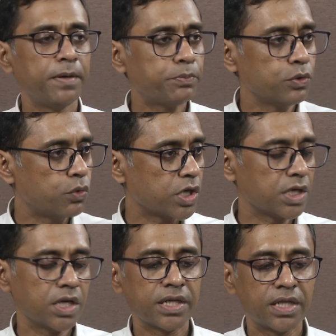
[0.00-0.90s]
people
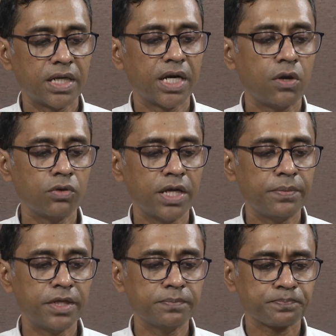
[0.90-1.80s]
working at the ground
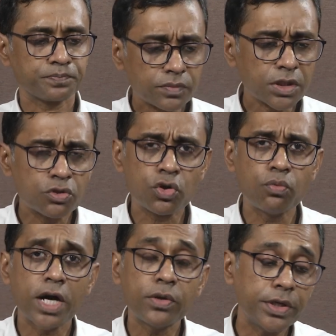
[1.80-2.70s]
level. So
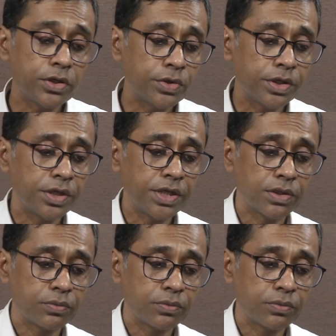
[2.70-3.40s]
what we do need,